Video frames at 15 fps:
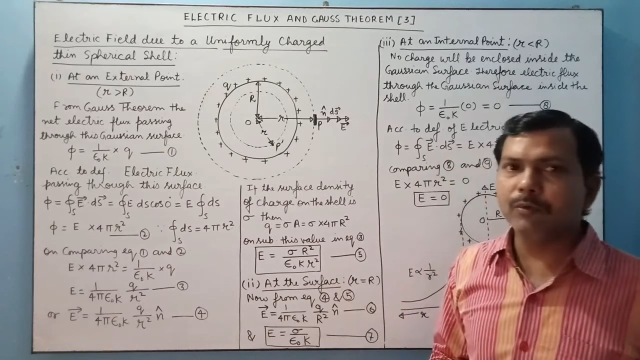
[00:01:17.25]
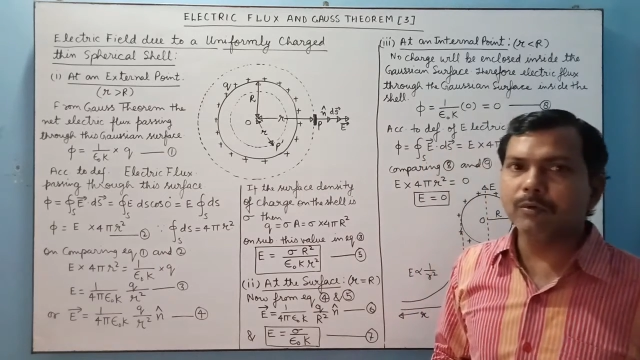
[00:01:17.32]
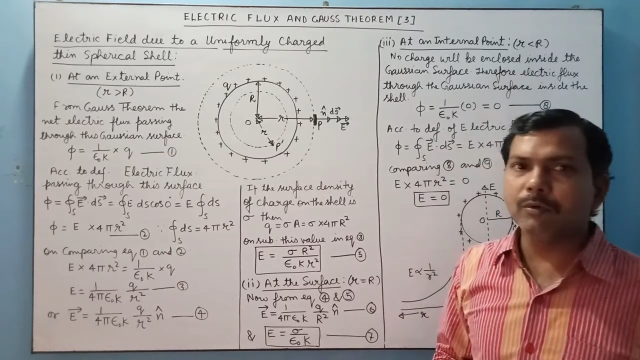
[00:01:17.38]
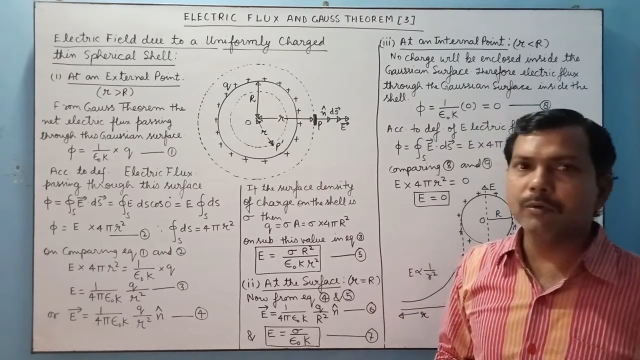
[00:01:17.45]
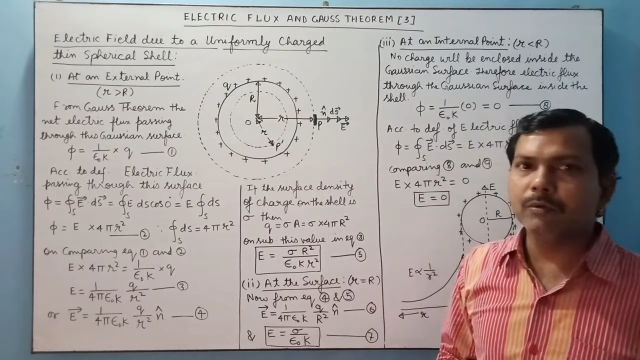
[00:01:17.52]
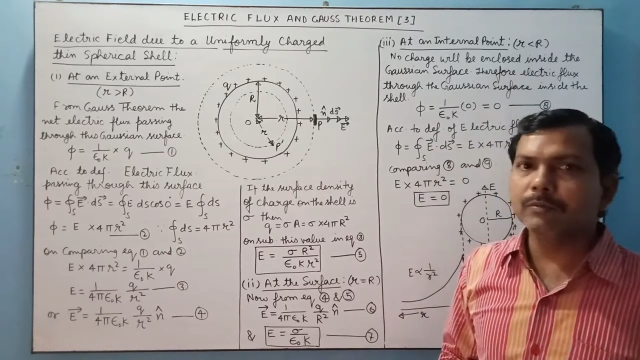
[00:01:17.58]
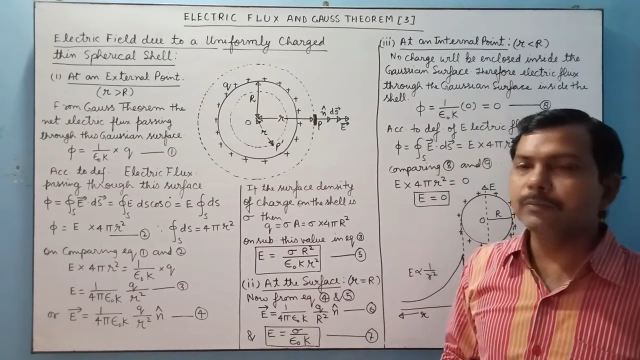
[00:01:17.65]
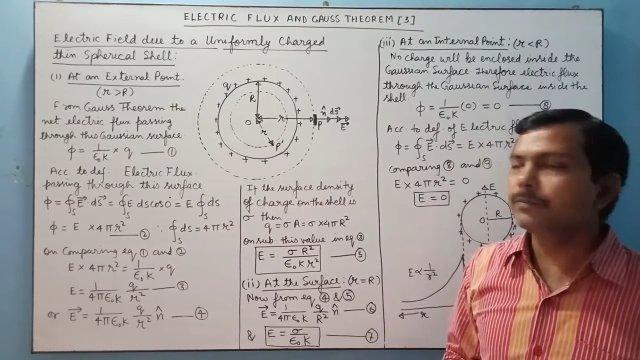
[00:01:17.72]

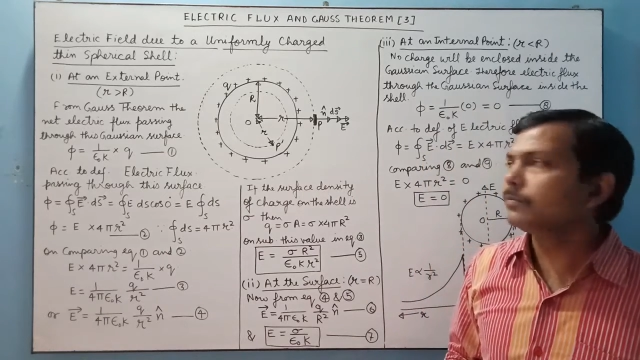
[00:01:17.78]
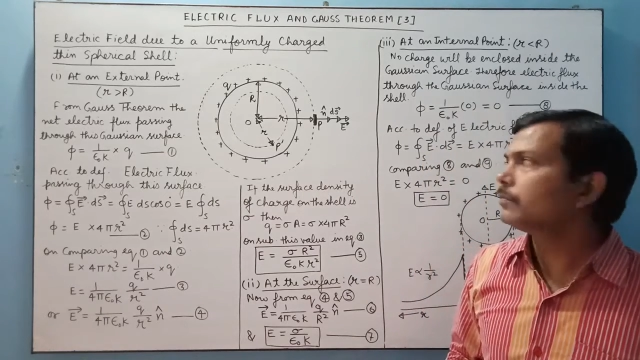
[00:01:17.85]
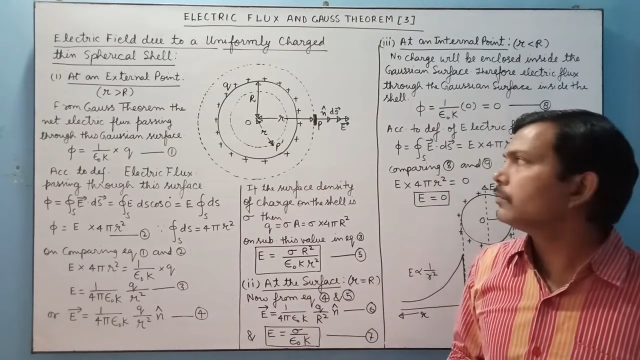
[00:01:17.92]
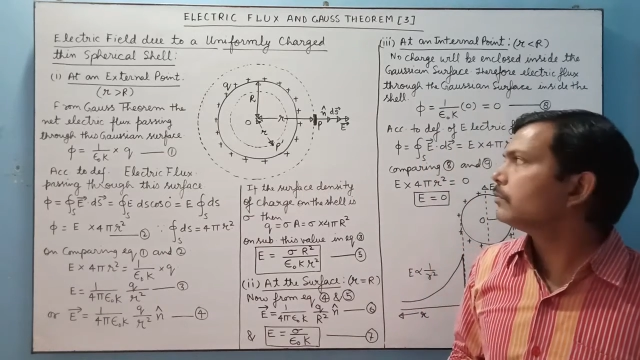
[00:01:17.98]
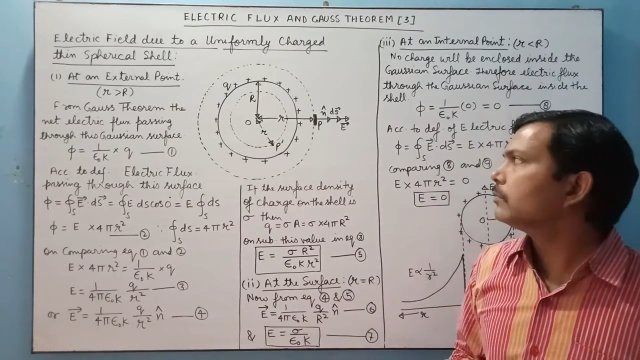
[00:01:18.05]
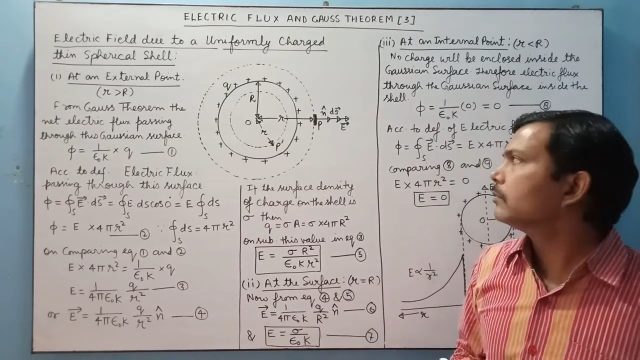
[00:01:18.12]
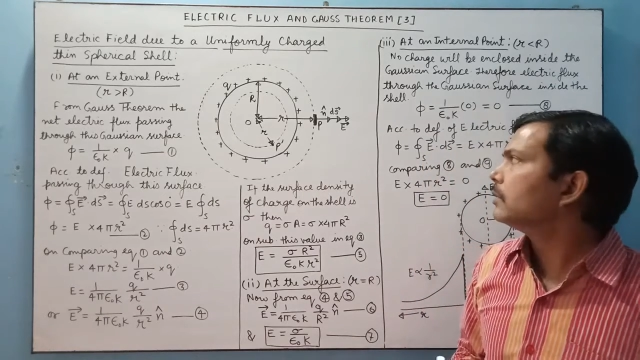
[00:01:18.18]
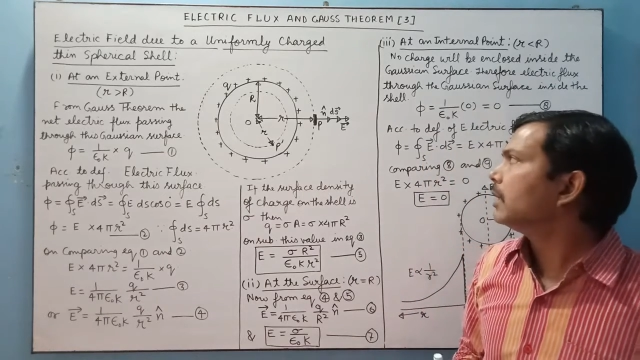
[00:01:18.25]
to
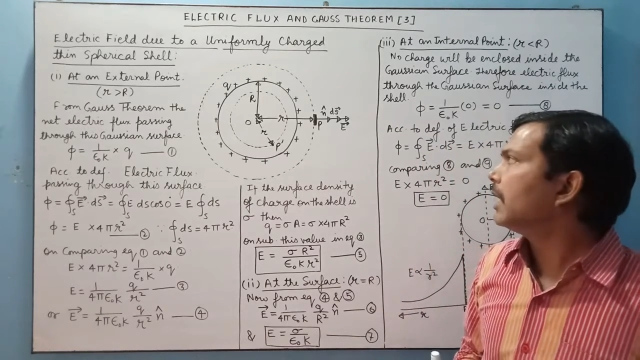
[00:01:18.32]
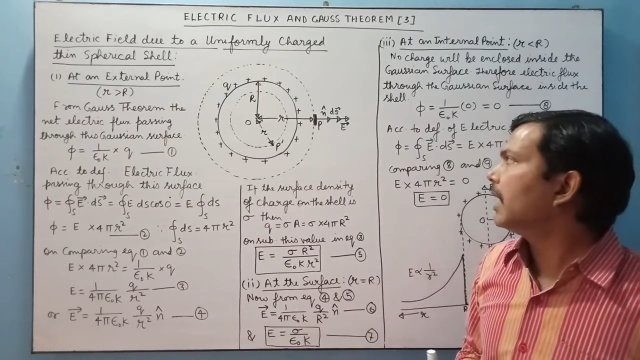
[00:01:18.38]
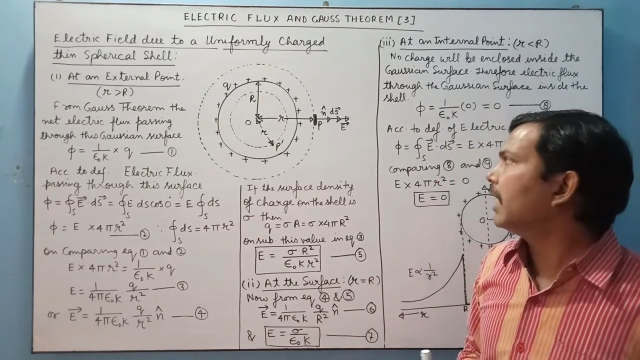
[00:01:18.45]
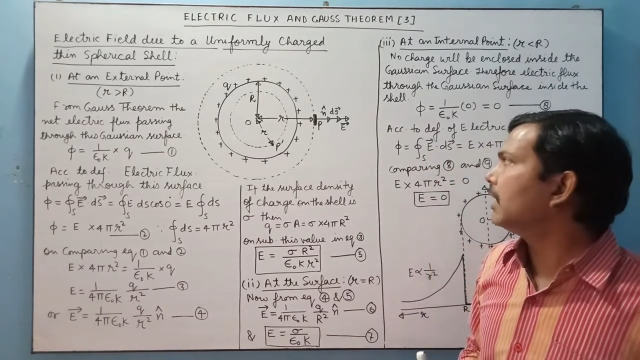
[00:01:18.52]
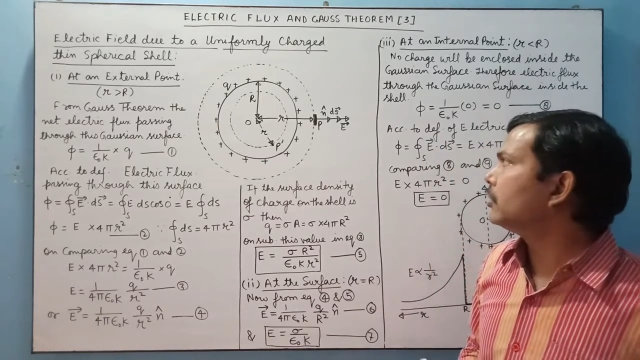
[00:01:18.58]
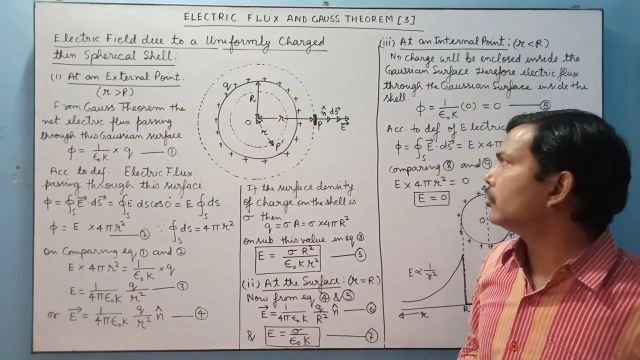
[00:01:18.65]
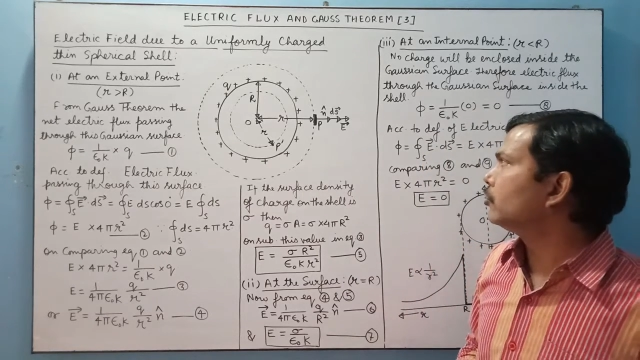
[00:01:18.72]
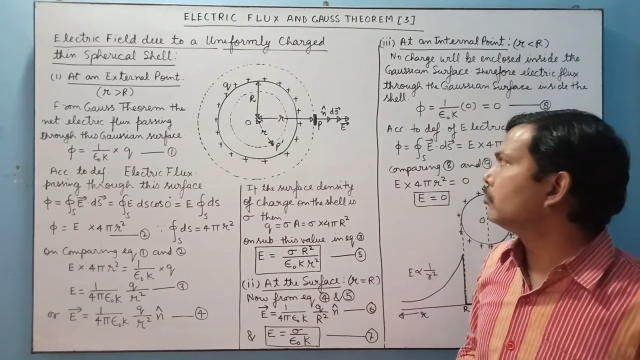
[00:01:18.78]

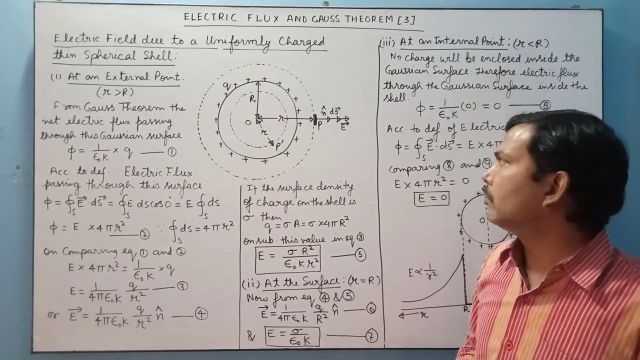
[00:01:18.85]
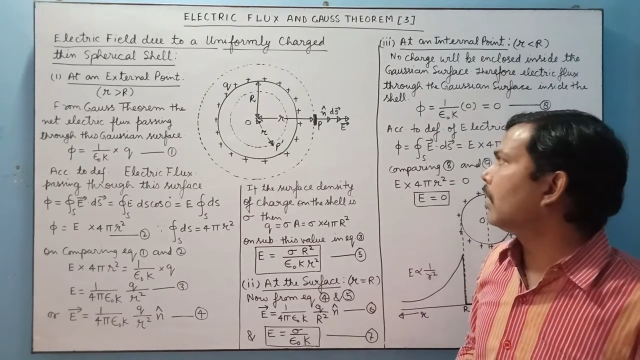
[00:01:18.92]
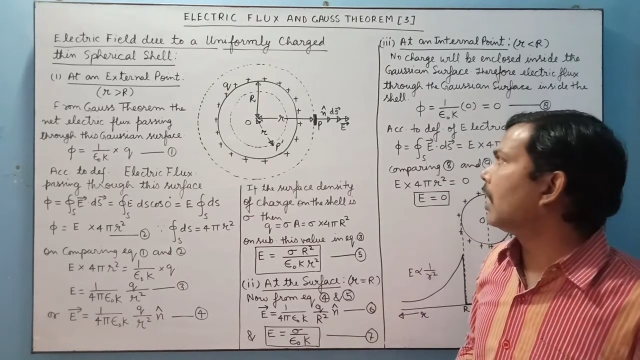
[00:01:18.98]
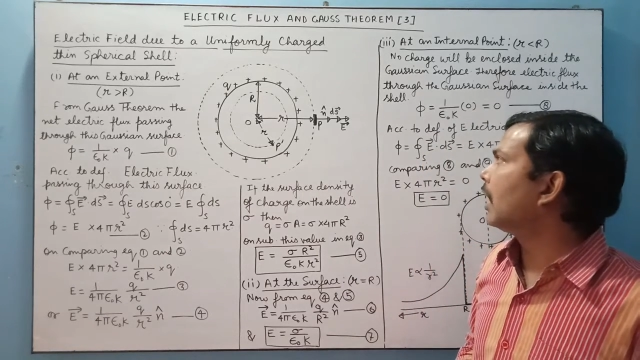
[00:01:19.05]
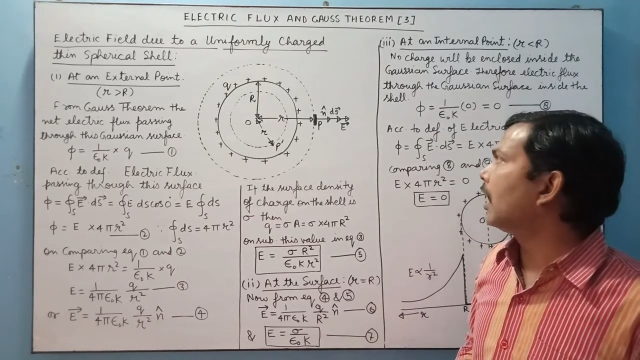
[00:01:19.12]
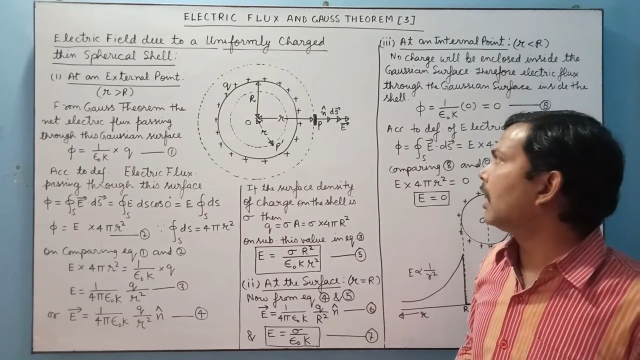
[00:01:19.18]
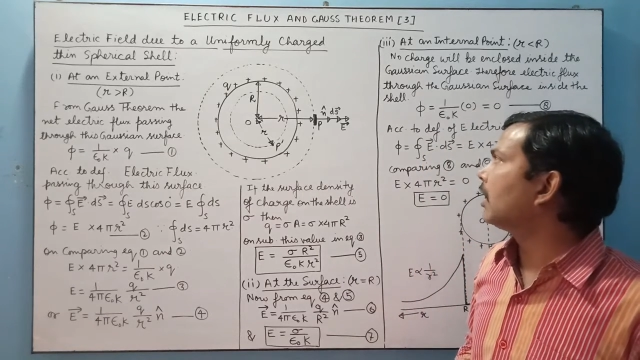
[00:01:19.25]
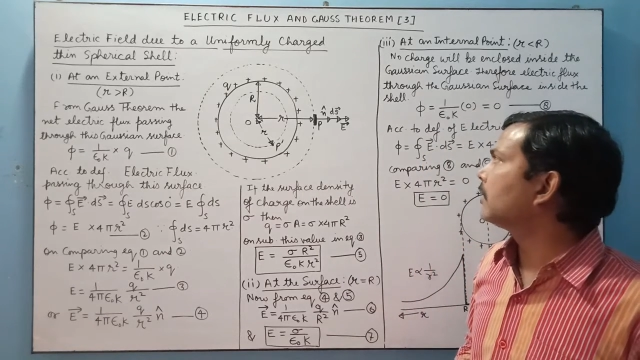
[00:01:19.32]
assume
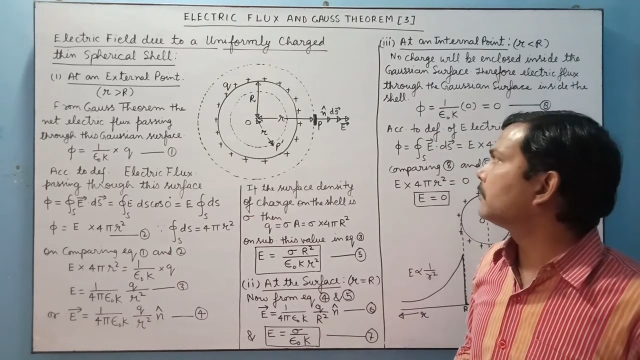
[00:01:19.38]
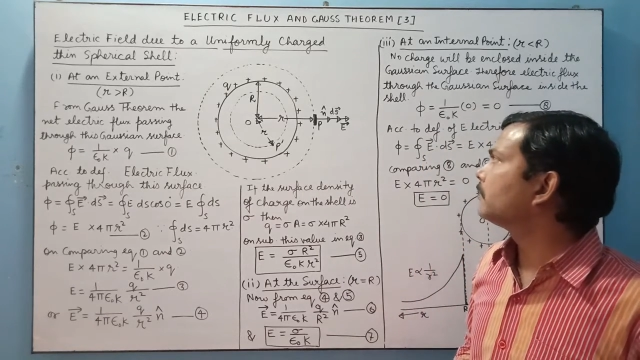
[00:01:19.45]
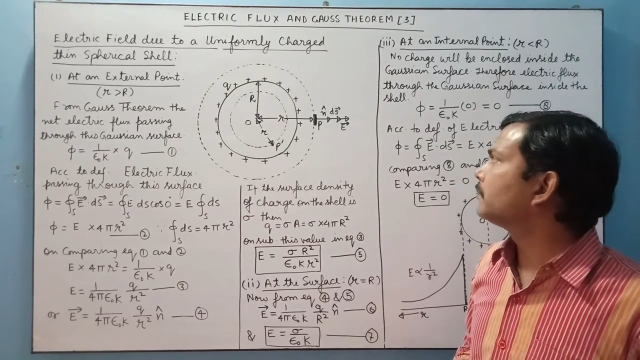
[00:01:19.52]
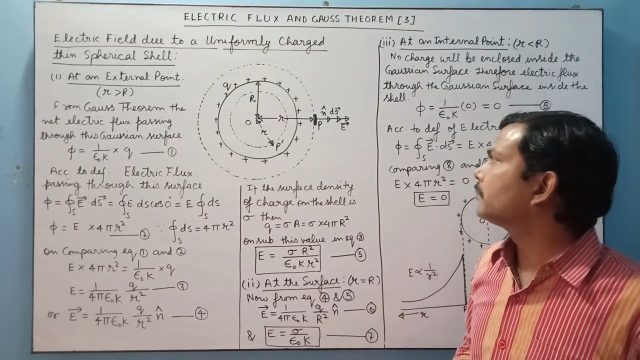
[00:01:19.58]
a